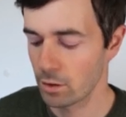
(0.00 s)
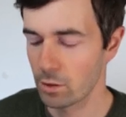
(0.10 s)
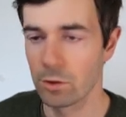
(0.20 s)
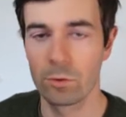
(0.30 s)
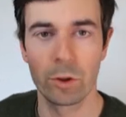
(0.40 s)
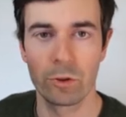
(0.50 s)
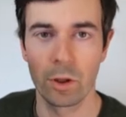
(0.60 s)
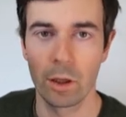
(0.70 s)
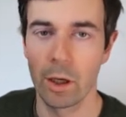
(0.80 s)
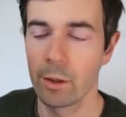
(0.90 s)
switch
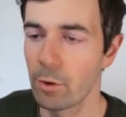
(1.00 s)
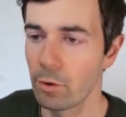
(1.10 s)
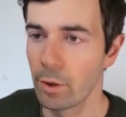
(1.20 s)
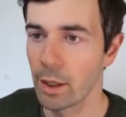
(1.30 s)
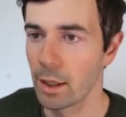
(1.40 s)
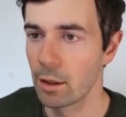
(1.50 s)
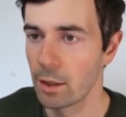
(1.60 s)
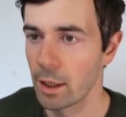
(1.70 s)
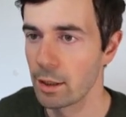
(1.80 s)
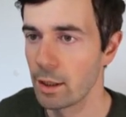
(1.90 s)
to line mode with
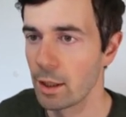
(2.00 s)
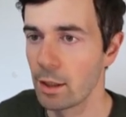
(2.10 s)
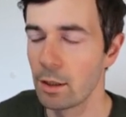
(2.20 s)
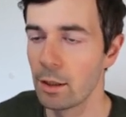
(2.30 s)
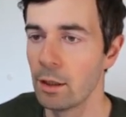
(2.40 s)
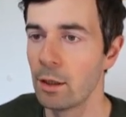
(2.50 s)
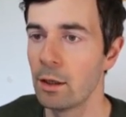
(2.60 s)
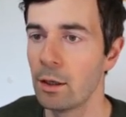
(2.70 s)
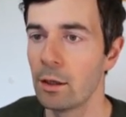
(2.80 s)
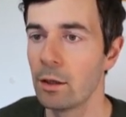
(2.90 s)
L, and then
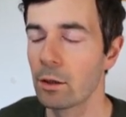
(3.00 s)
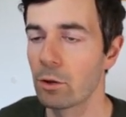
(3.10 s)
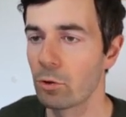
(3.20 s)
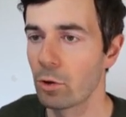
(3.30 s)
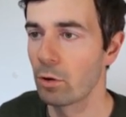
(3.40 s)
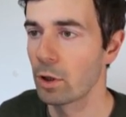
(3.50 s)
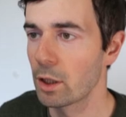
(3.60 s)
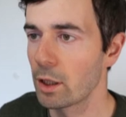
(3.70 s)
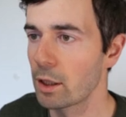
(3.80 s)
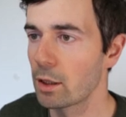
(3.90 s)
control
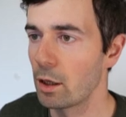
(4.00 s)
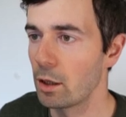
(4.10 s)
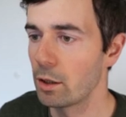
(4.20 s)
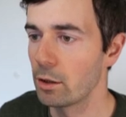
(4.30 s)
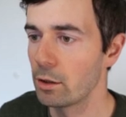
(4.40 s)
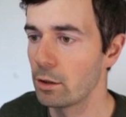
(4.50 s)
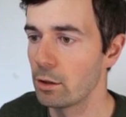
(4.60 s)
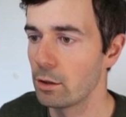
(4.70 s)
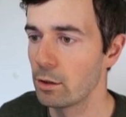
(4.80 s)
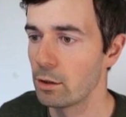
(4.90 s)
and click on
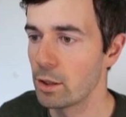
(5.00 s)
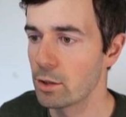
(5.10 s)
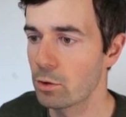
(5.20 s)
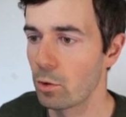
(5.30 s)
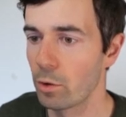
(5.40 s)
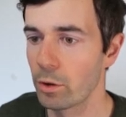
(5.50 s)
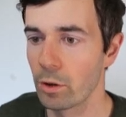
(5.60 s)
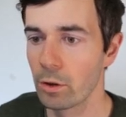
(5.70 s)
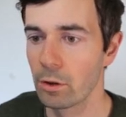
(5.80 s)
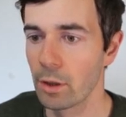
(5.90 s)
these
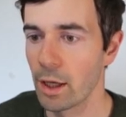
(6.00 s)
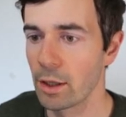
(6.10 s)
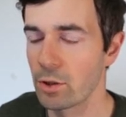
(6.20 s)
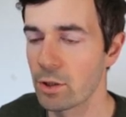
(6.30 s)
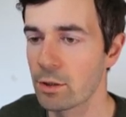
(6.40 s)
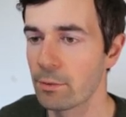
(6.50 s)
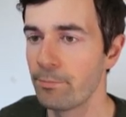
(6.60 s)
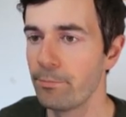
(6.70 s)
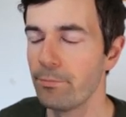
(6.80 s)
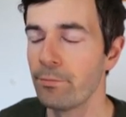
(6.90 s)
corner edges.
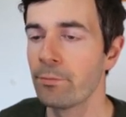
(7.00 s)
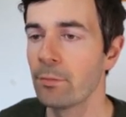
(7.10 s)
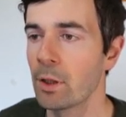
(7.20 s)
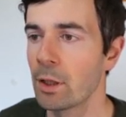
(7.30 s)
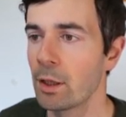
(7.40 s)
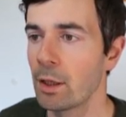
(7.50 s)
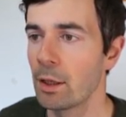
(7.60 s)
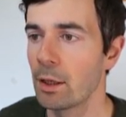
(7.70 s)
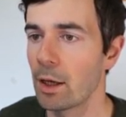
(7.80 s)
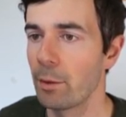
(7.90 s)

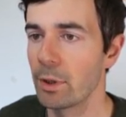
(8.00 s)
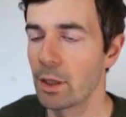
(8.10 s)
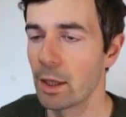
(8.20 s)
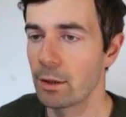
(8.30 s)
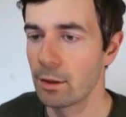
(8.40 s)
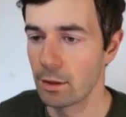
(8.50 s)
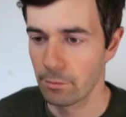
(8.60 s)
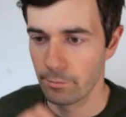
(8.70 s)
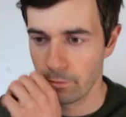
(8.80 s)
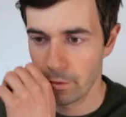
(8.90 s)
And we get
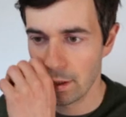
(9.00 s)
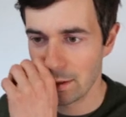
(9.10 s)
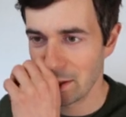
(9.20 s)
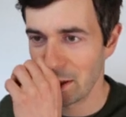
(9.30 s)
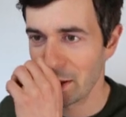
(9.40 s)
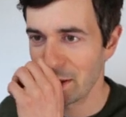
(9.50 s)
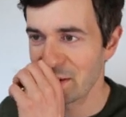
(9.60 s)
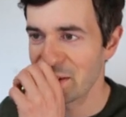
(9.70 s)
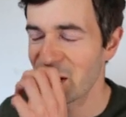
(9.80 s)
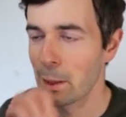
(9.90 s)
this
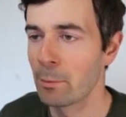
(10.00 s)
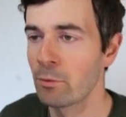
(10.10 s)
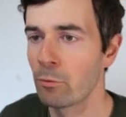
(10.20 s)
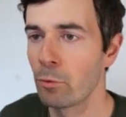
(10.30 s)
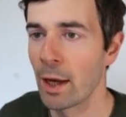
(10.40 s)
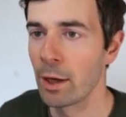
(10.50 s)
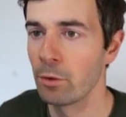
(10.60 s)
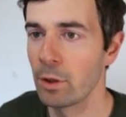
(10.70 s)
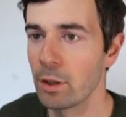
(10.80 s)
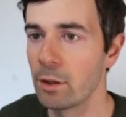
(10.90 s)
nice
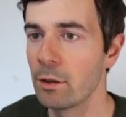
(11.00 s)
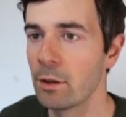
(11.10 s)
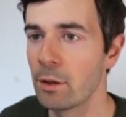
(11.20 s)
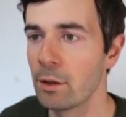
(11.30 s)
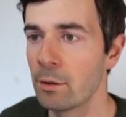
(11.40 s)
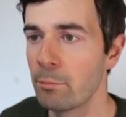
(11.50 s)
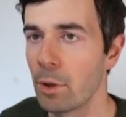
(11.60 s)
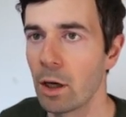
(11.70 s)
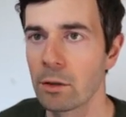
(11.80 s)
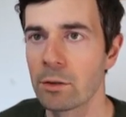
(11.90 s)
rounded
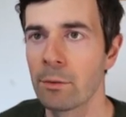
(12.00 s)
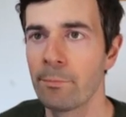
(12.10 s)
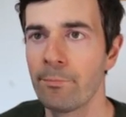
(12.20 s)
box.